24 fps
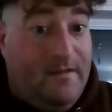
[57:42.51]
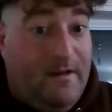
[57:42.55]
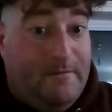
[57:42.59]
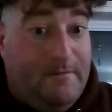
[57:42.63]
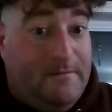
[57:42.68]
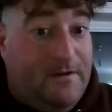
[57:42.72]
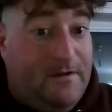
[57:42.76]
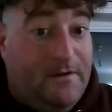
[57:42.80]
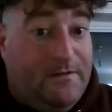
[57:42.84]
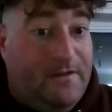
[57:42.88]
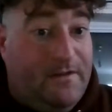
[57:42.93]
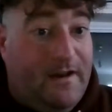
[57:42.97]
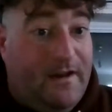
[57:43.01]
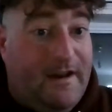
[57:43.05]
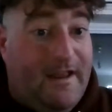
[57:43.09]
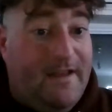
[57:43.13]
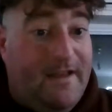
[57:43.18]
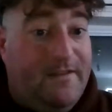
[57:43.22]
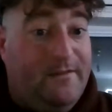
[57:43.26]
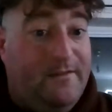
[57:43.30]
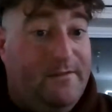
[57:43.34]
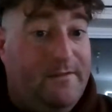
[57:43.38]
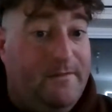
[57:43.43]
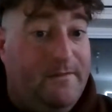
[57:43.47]
I'm using
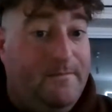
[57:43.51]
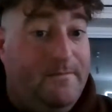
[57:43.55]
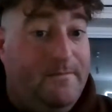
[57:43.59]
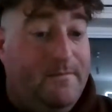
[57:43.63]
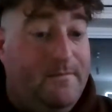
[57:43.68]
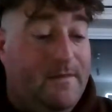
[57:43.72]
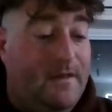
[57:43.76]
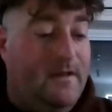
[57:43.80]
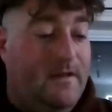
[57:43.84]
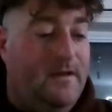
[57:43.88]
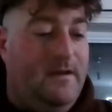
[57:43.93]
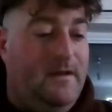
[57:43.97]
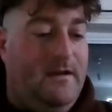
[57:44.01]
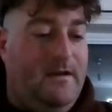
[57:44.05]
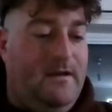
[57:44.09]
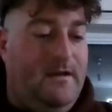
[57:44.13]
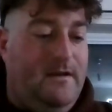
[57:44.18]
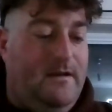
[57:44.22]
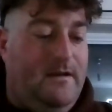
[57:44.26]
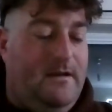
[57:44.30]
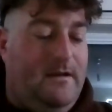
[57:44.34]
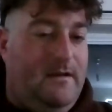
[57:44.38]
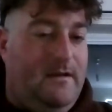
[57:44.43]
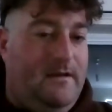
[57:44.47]
less.
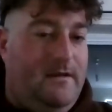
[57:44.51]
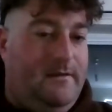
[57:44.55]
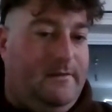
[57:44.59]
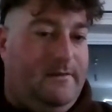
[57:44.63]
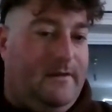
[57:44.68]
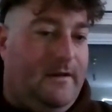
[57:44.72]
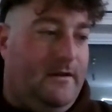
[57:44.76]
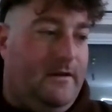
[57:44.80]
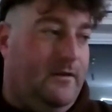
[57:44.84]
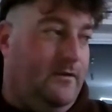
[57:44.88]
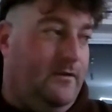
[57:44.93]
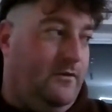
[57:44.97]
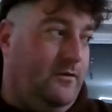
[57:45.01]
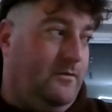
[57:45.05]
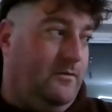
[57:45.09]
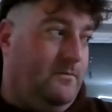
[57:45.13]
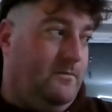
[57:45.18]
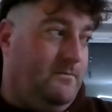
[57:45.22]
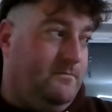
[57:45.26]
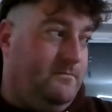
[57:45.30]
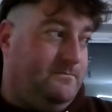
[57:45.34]
So